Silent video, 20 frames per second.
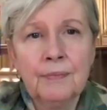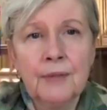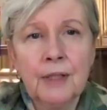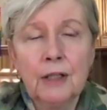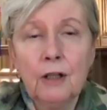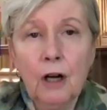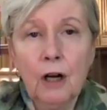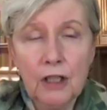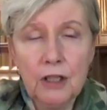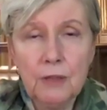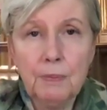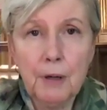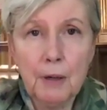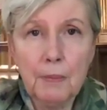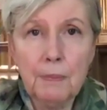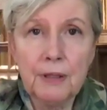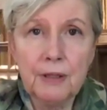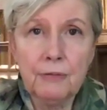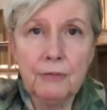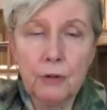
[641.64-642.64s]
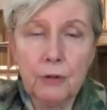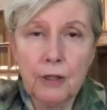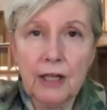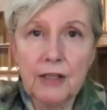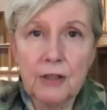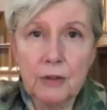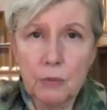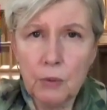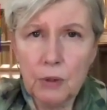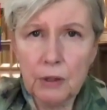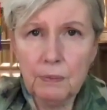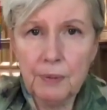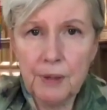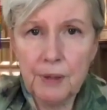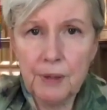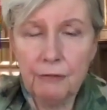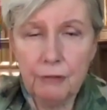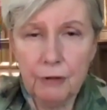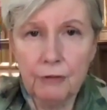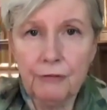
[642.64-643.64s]
God's purpose for us will
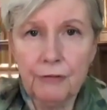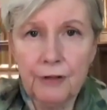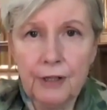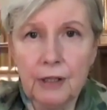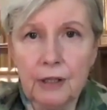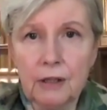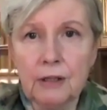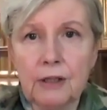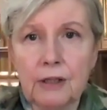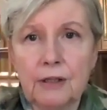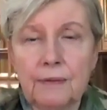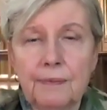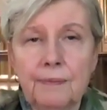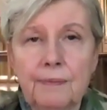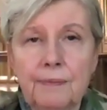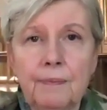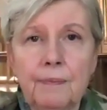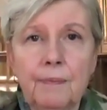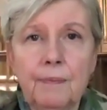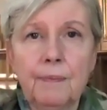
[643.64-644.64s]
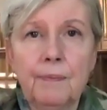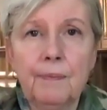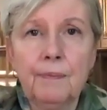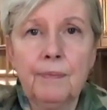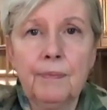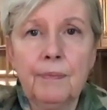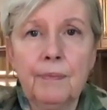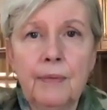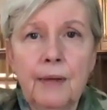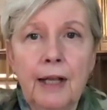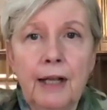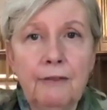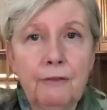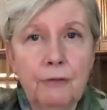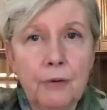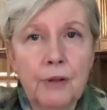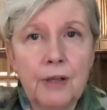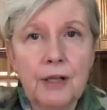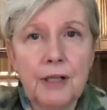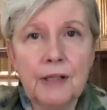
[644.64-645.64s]
be fulfilled. And
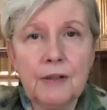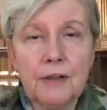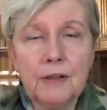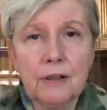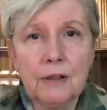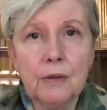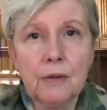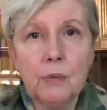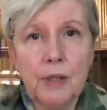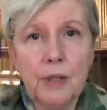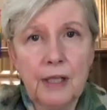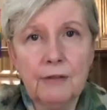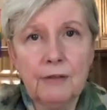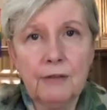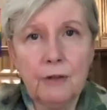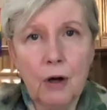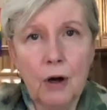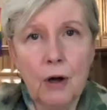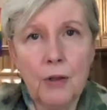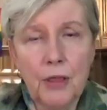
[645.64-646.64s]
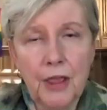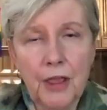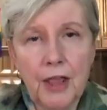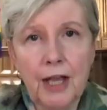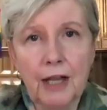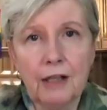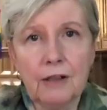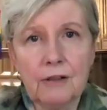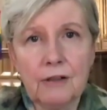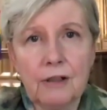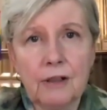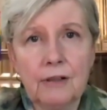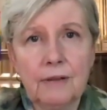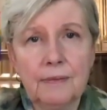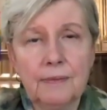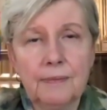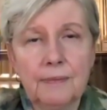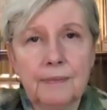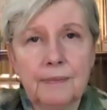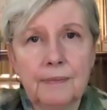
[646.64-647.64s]
for this, we give God thanks.
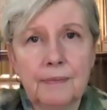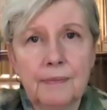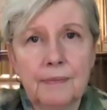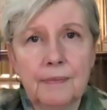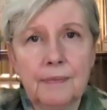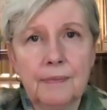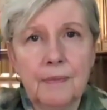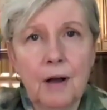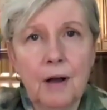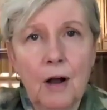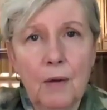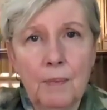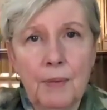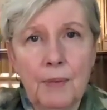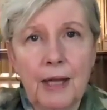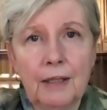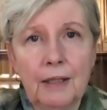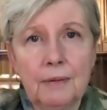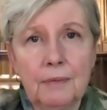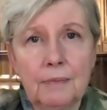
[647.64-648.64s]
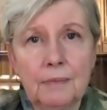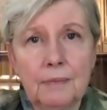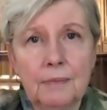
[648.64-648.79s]
Amen.